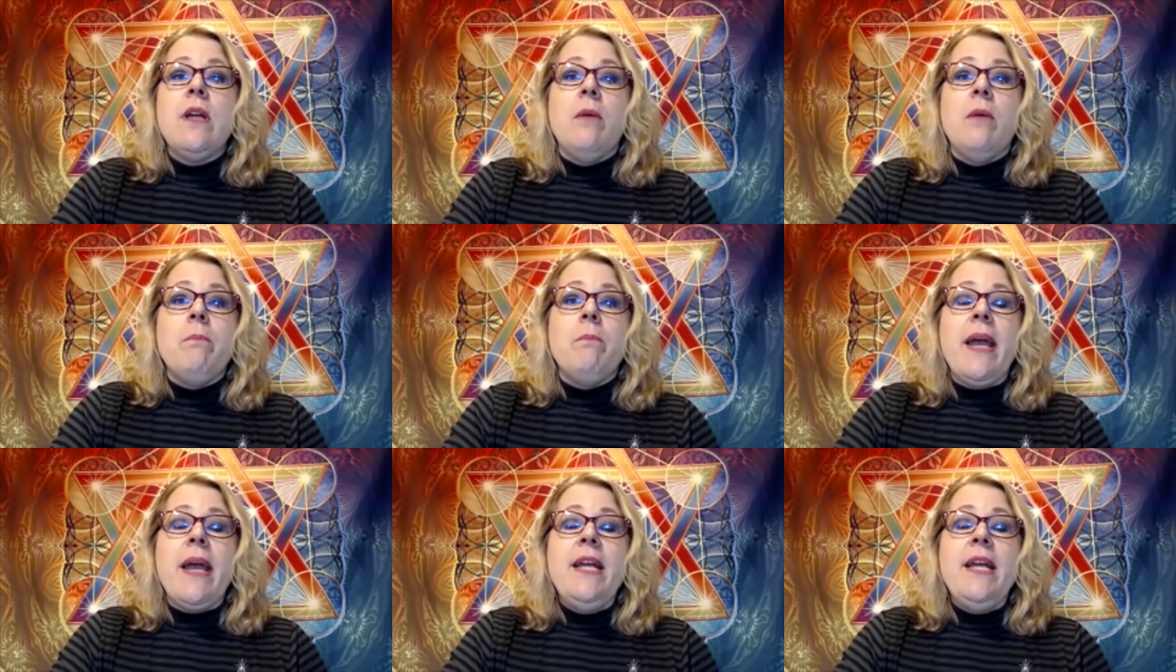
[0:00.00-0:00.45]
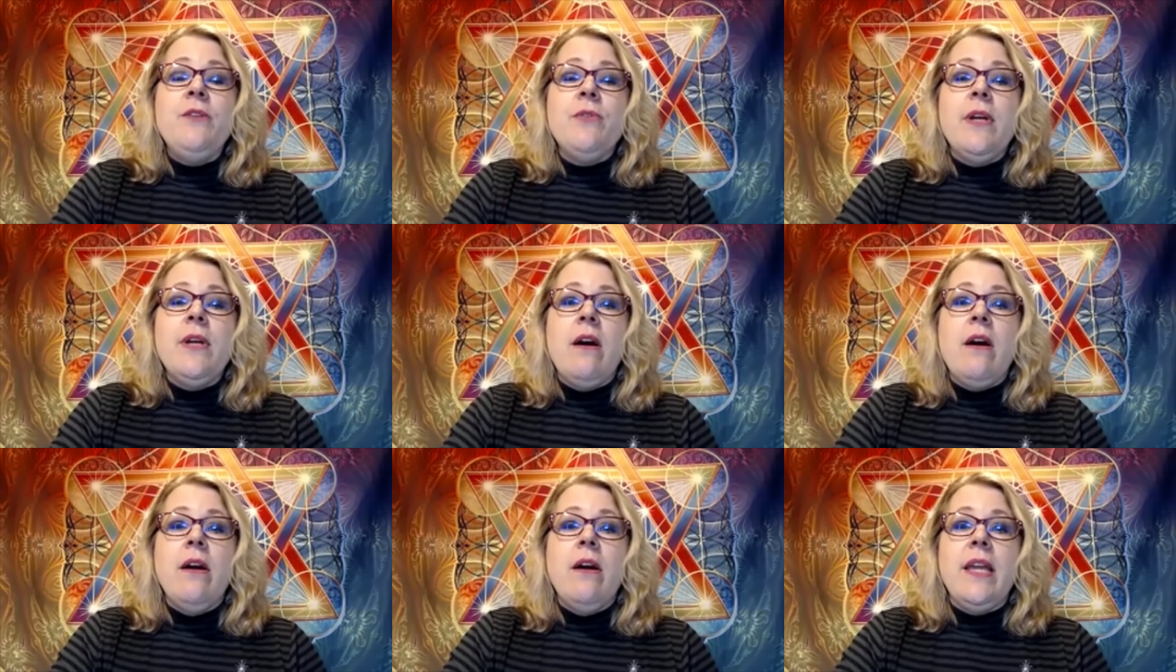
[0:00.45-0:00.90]
on
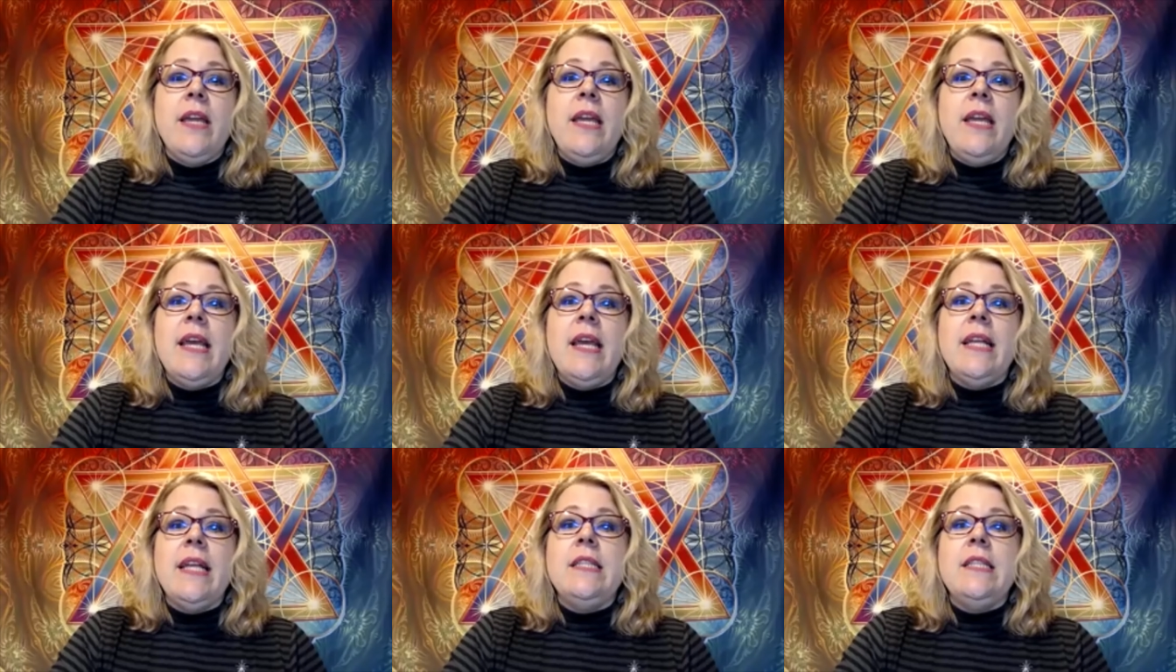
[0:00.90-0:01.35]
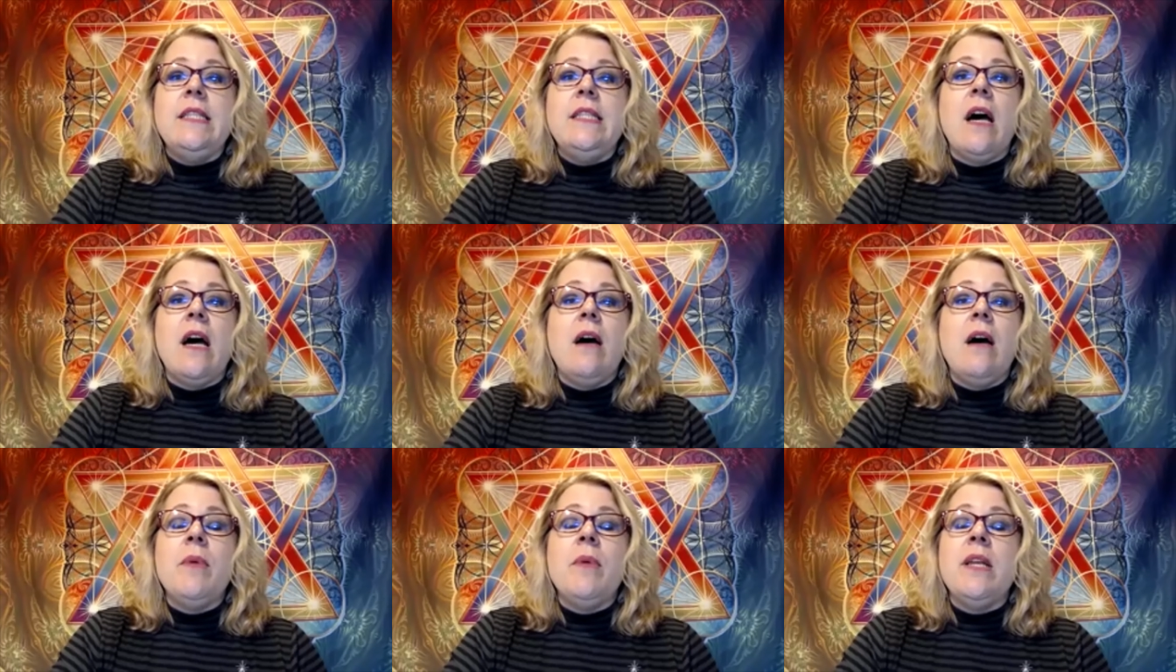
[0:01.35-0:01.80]
patriarchy and
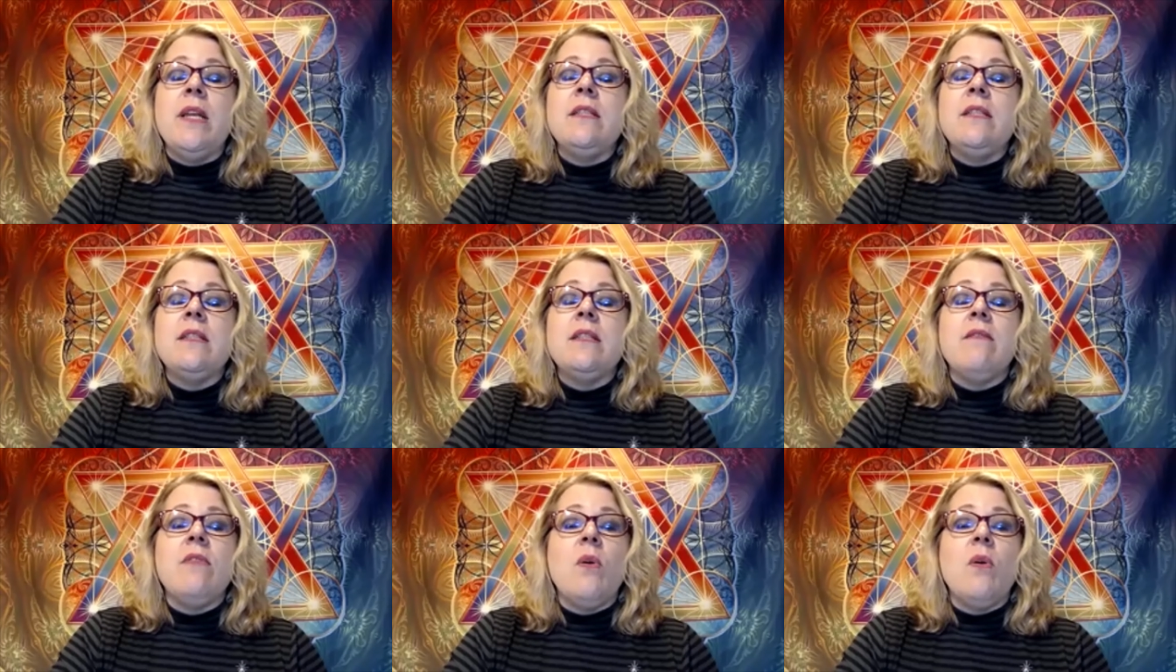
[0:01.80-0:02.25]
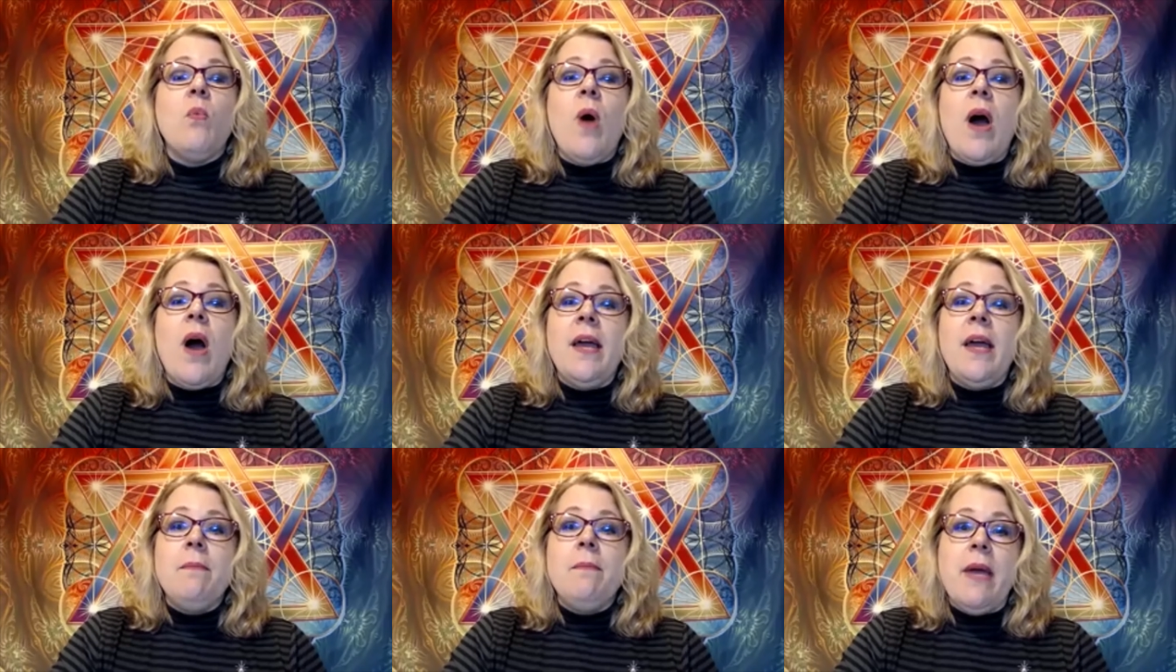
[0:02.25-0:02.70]
dominance of the
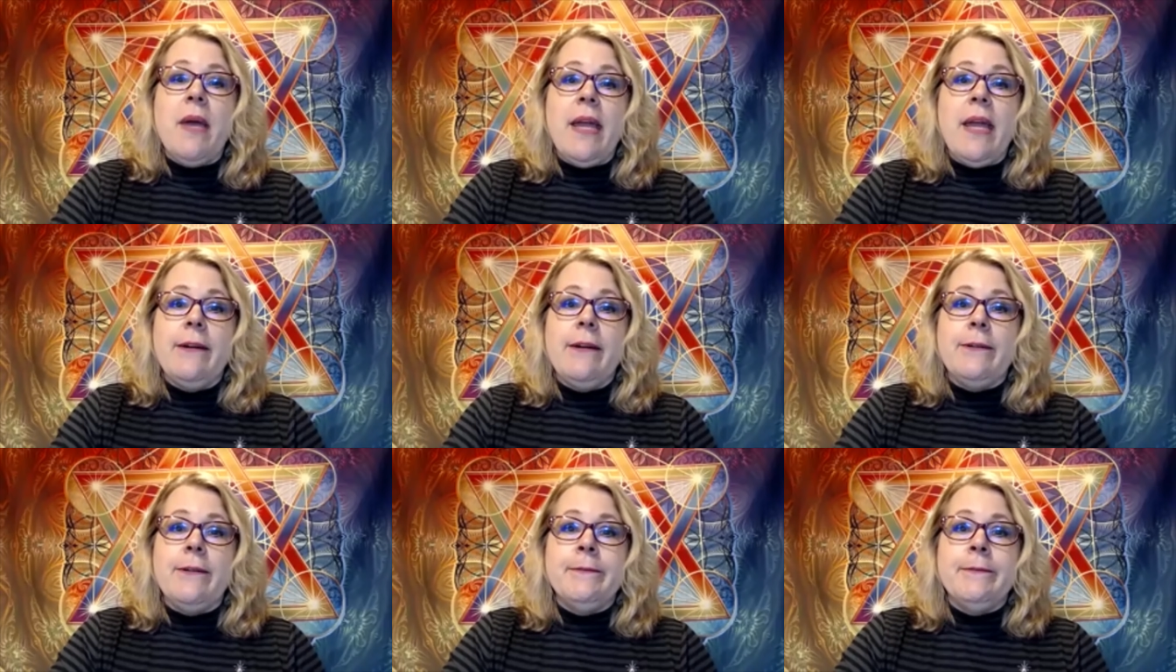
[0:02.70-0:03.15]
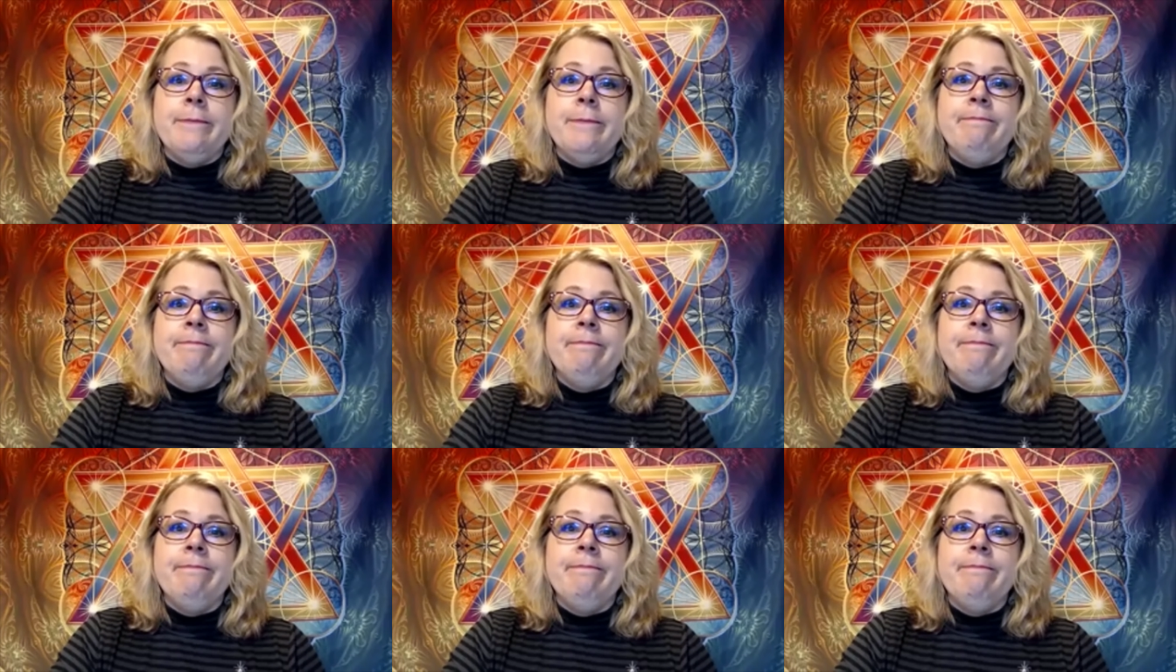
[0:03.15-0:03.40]
white male.